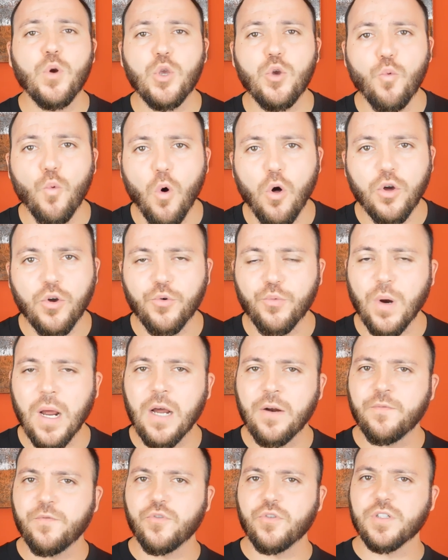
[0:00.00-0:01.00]
when you walk
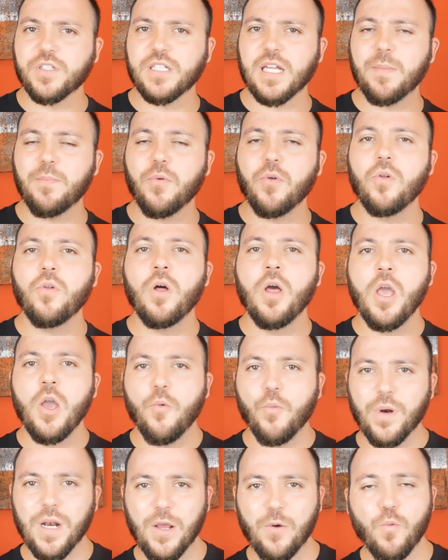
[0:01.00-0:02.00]
around, for example,
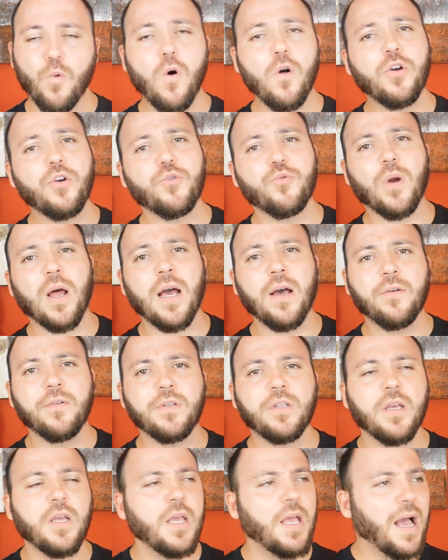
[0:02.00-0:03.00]
when I walk around,